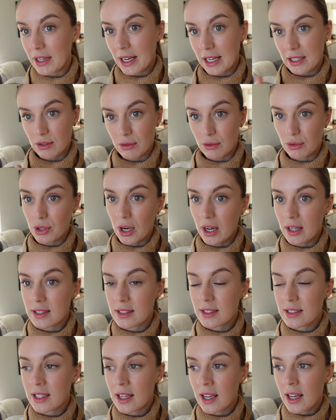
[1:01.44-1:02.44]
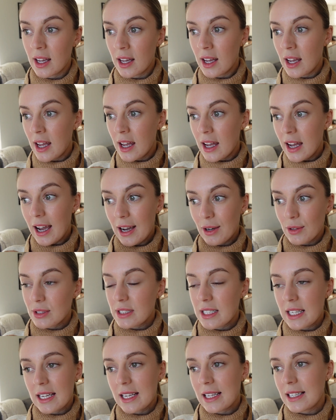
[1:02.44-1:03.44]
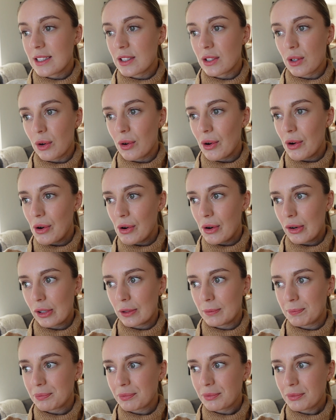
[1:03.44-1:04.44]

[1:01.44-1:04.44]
National Trust houses, or